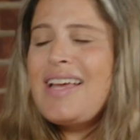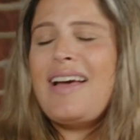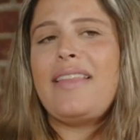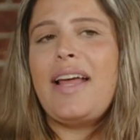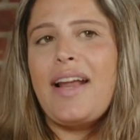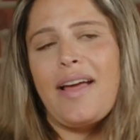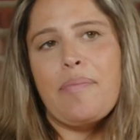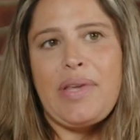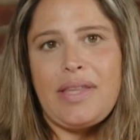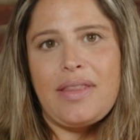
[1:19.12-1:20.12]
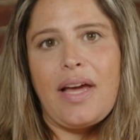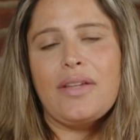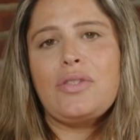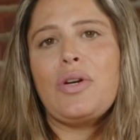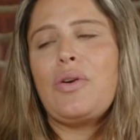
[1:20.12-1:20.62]
And then I beat
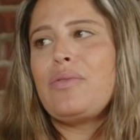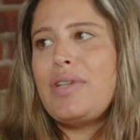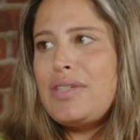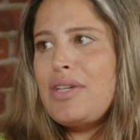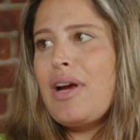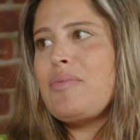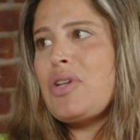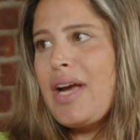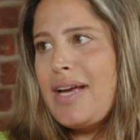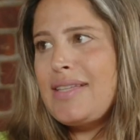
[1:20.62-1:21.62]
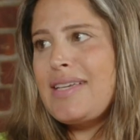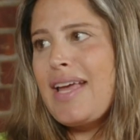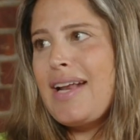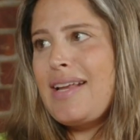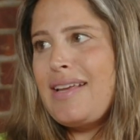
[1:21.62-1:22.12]
that. So this year I'm trying to
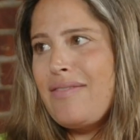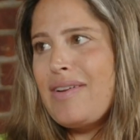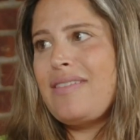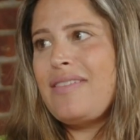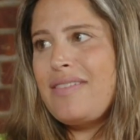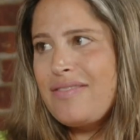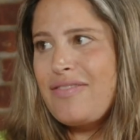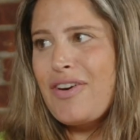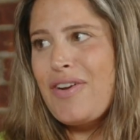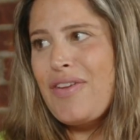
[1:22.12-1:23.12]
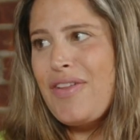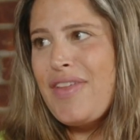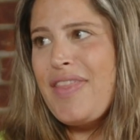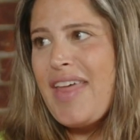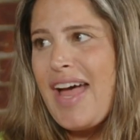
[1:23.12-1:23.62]
get even further
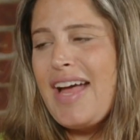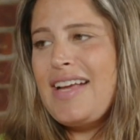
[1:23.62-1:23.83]
than that.